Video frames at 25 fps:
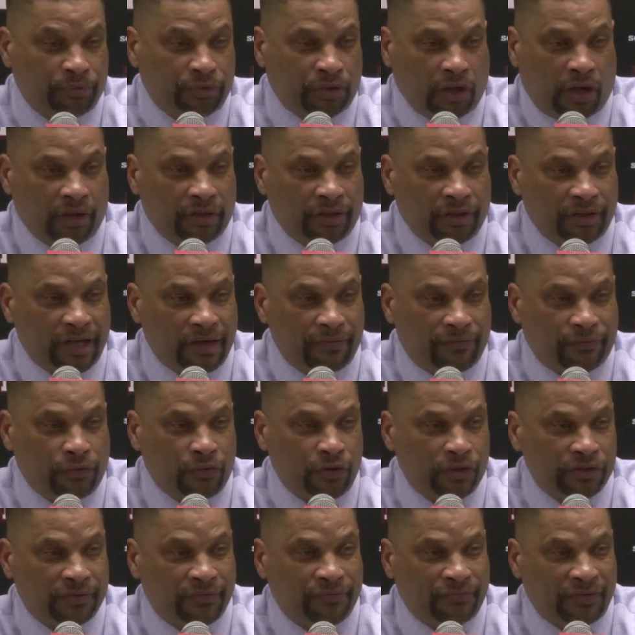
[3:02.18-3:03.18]
taller than our
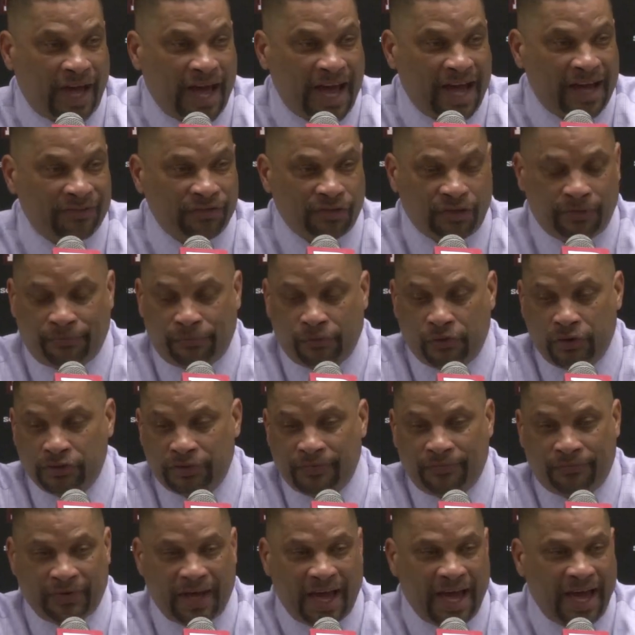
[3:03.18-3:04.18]
fours and fives, their
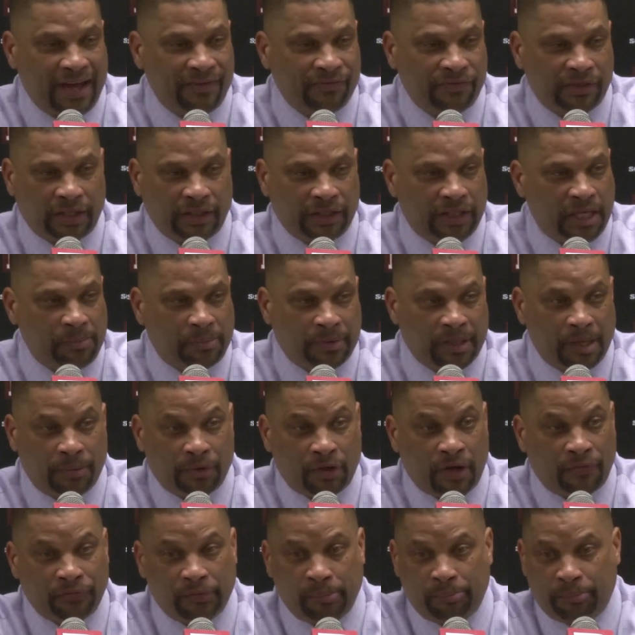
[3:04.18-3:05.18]
fours and fives, they keep
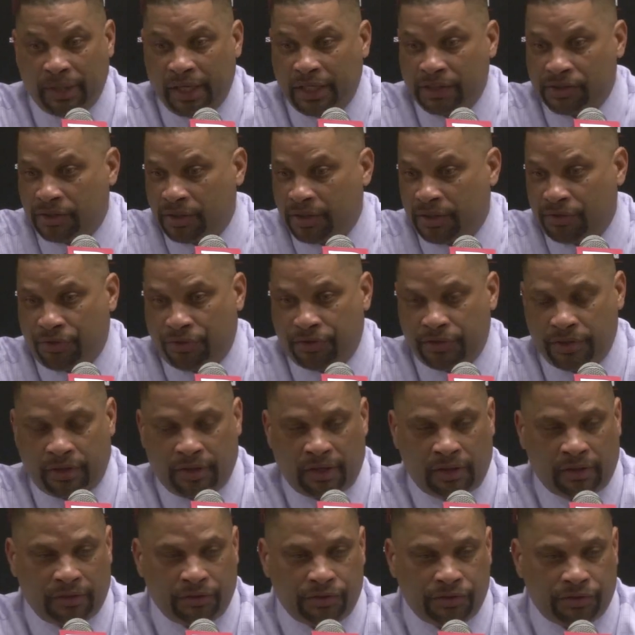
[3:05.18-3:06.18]
coming off the bench,
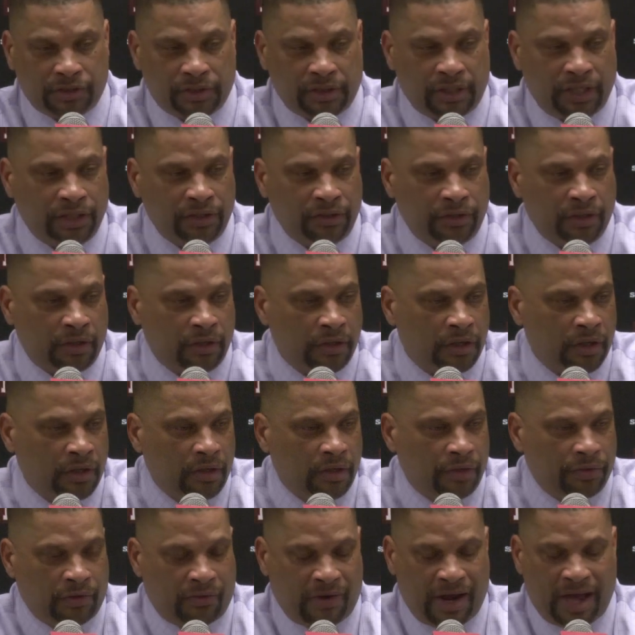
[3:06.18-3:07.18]
they're slender,
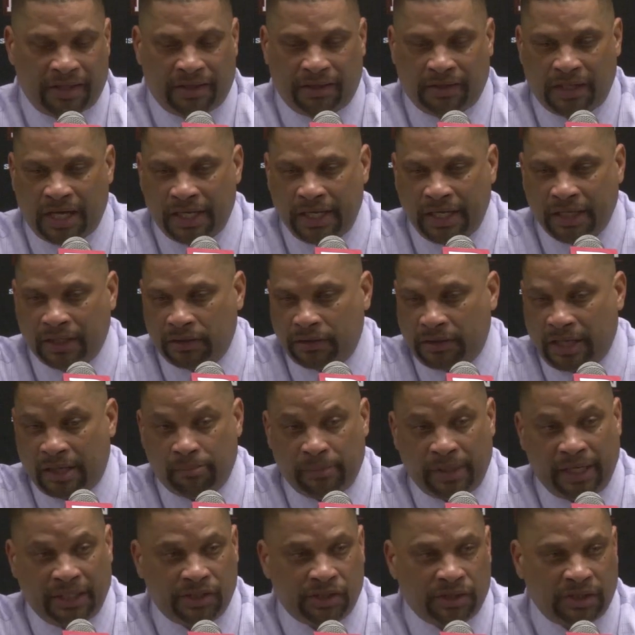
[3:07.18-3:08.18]
they're athletic, they
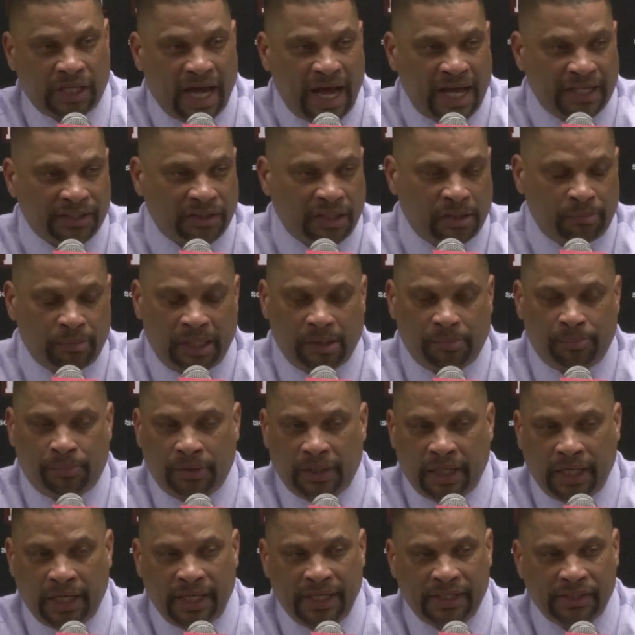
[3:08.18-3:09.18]
make shots, they make
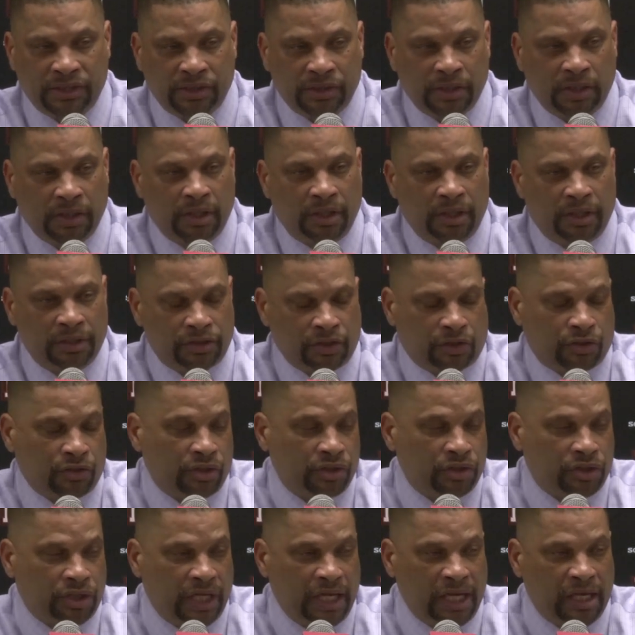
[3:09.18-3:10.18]
plays. It's a
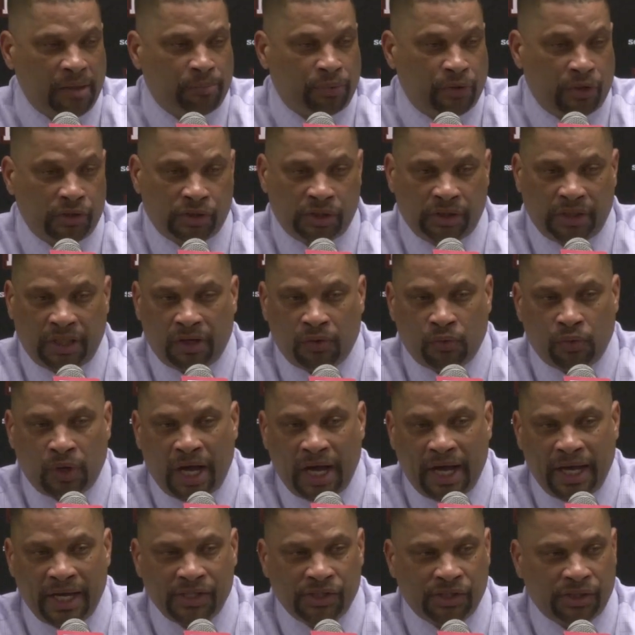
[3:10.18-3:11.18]
good team,
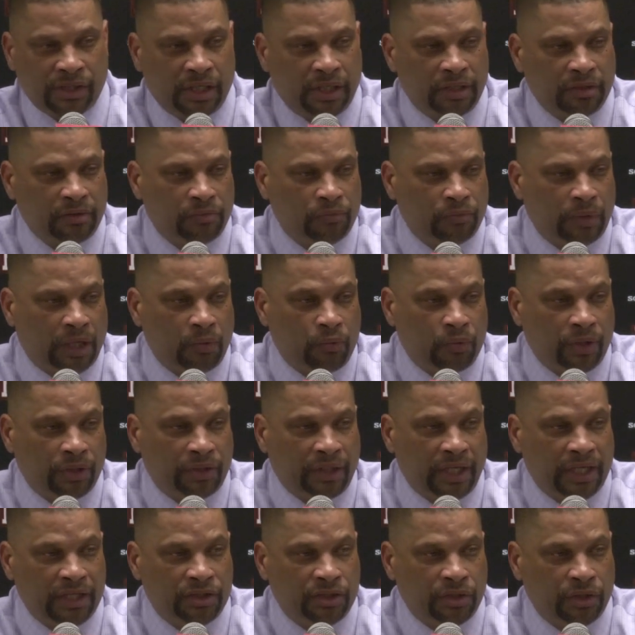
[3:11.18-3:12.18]
personnel-wise, and
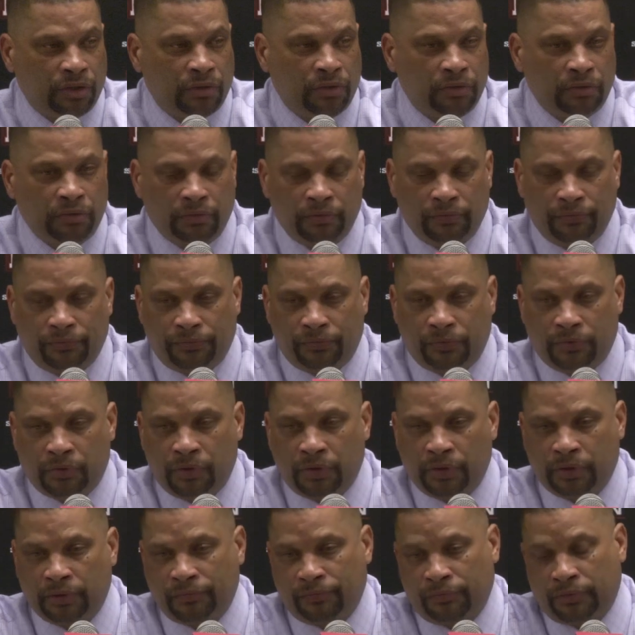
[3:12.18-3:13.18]
what they do
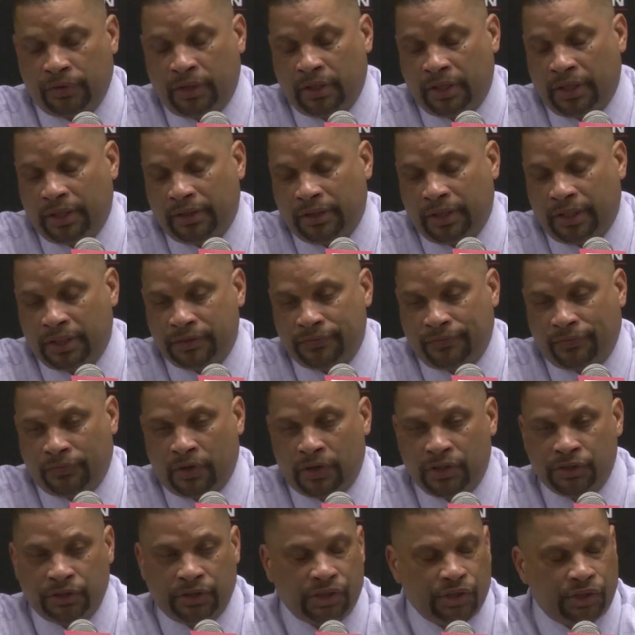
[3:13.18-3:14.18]
for as
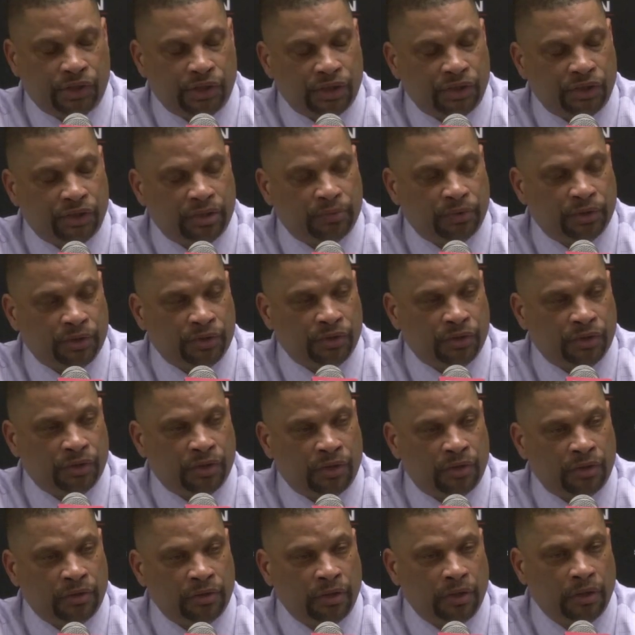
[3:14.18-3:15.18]
far as their system is
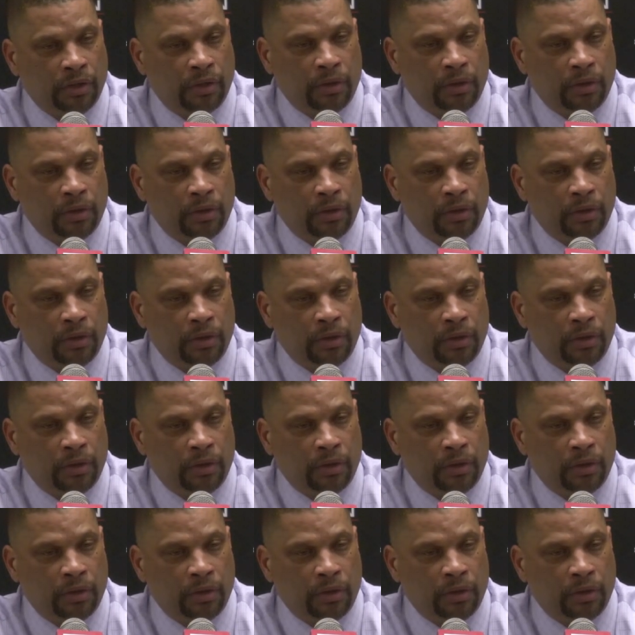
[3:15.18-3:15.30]
concerned.